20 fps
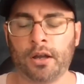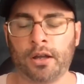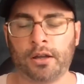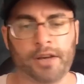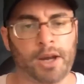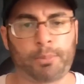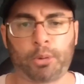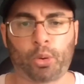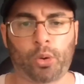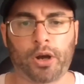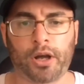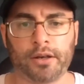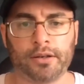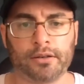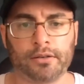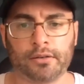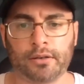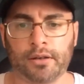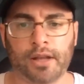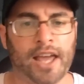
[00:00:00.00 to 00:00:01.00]
Number one,
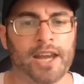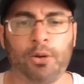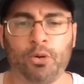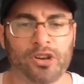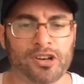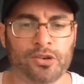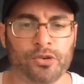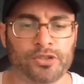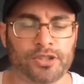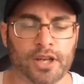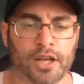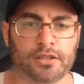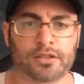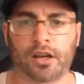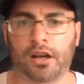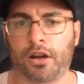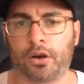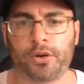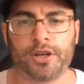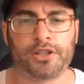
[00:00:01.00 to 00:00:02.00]
anyone who says,
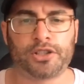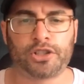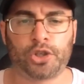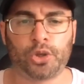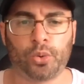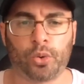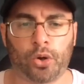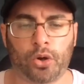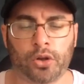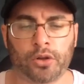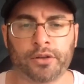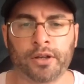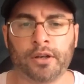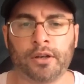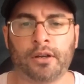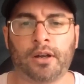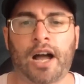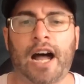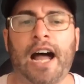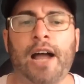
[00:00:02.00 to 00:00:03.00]
oh, he's too old,
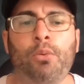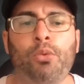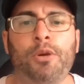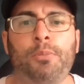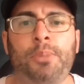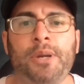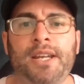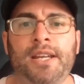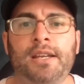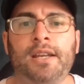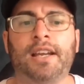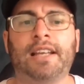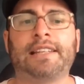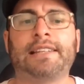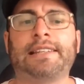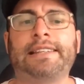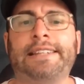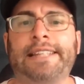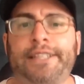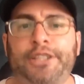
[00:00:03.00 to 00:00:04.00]
I would be
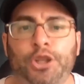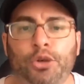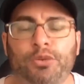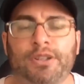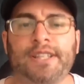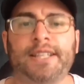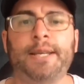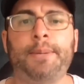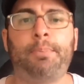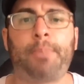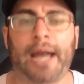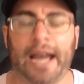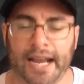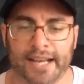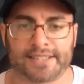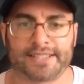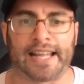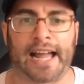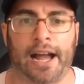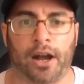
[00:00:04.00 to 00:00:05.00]
literally
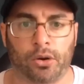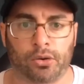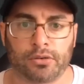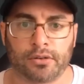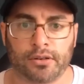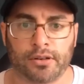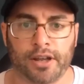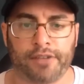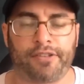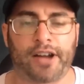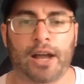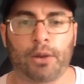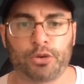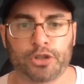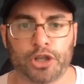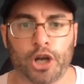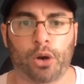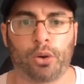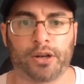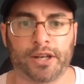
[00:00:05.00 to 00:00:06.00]
passed out if I was
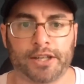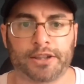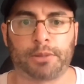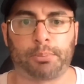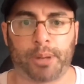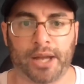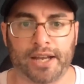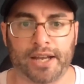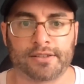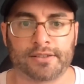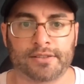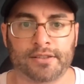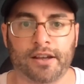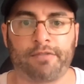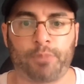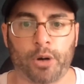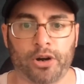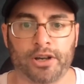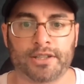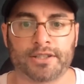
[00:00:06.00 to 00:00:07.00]
going at the pace
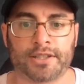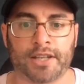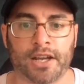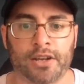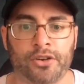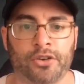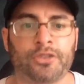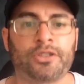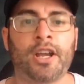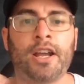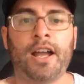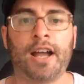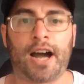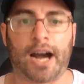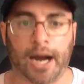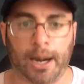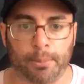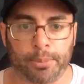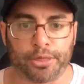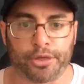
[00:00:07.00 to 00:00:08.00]
of Bernie Sanders.
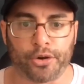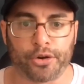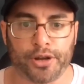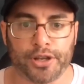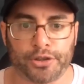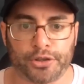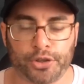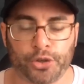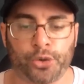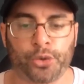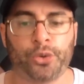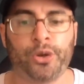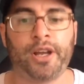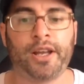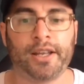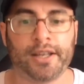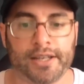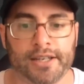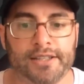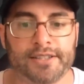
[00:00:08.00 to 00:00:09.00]
I'm 32,
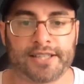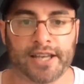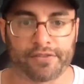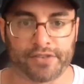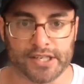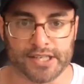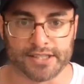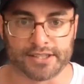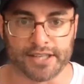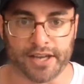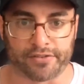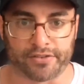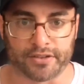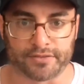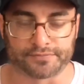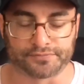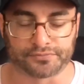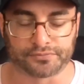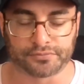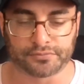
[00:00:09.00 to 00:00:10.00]
he's 77.
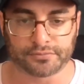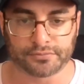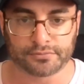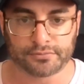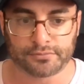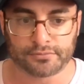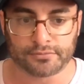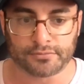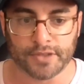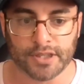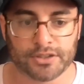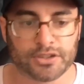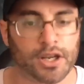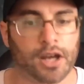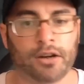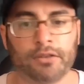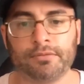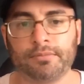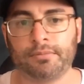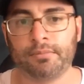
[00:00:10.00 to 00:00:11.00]

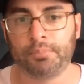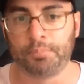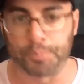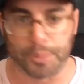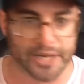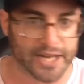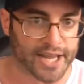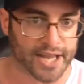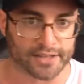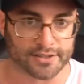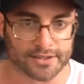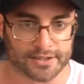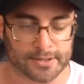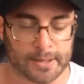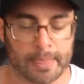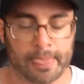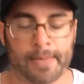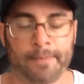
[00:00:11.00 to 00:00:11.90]
So, BS.